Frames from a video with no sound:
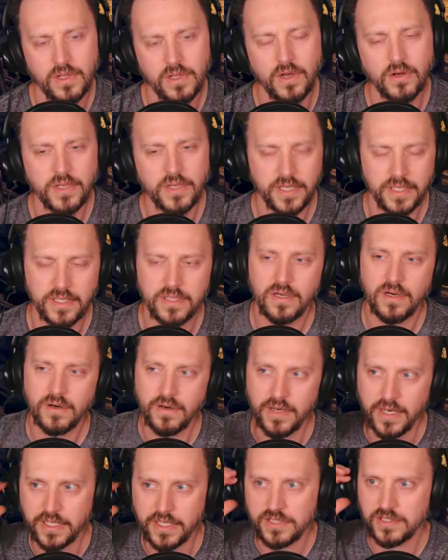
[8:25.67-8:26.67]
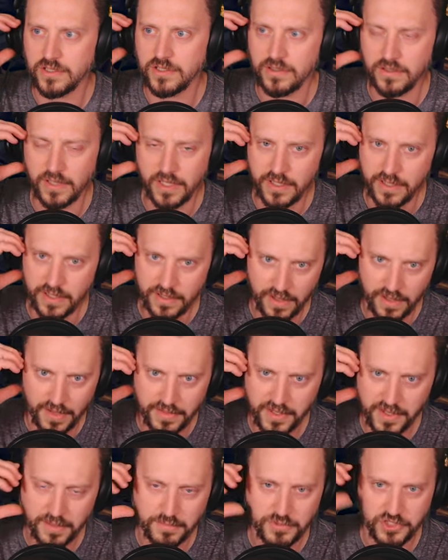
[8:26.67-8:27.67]
Okay, all right. So I, I
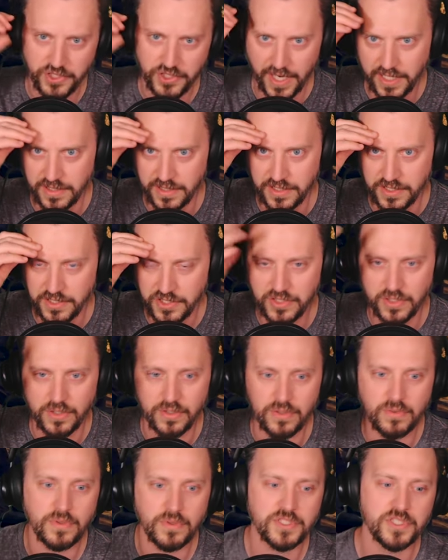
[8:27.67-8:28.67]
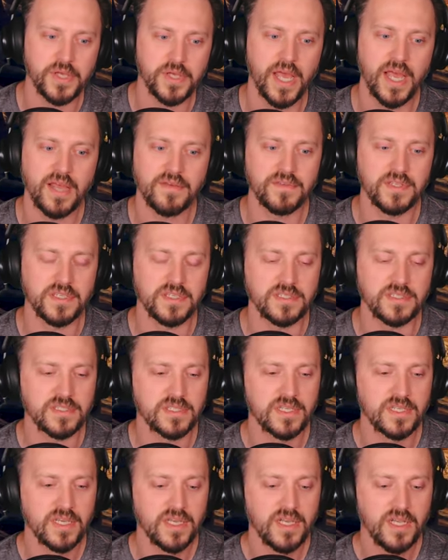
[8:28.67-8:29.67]
think I'm tracking this. So what you have
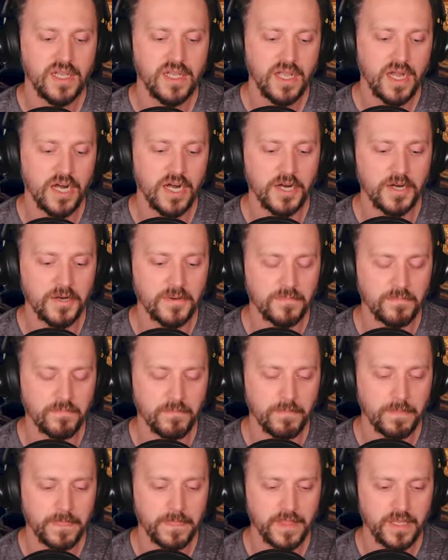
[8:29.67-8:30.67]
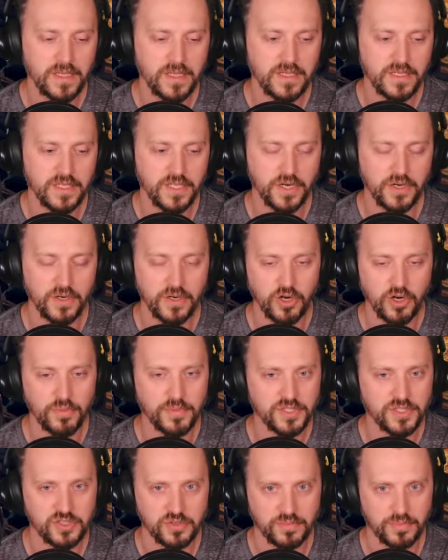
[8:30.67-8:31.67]
is, um, you know,
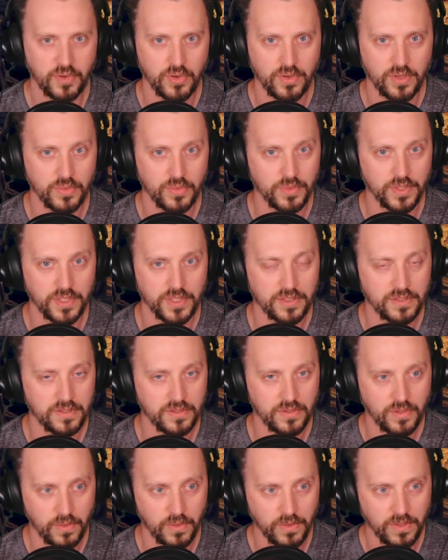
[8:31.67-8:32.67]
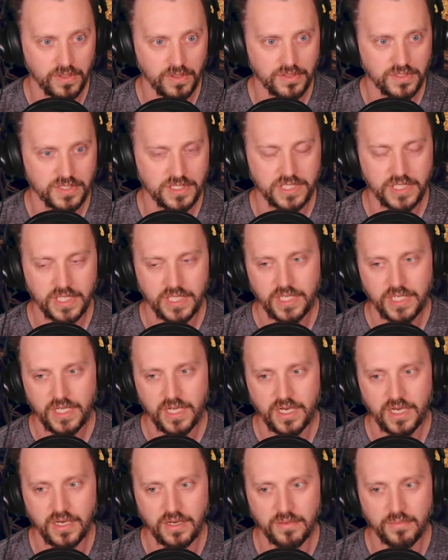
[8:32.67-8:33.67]
omens are born with horns.
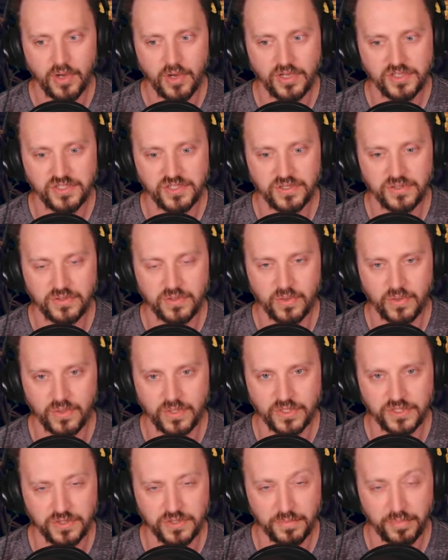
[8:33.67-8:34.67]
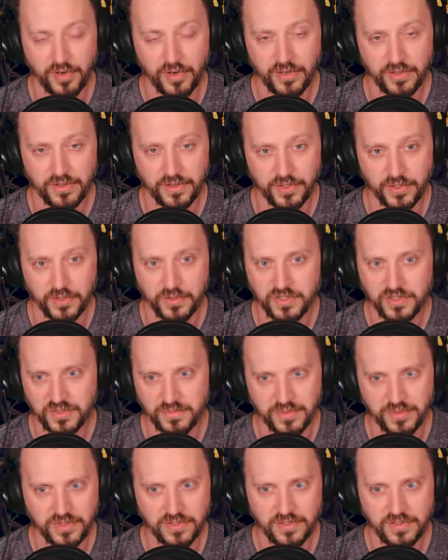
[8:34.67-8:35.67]
Um, also, horns are part of the
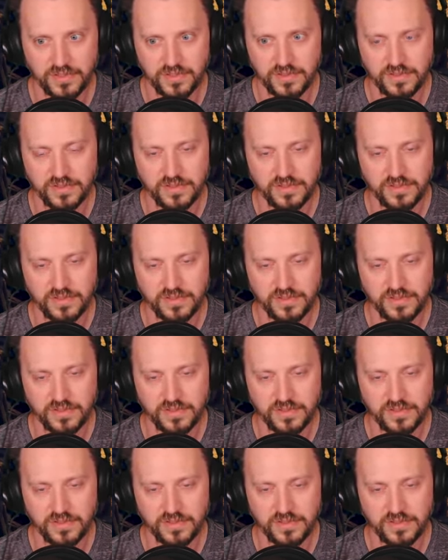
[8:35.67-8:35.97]
crucible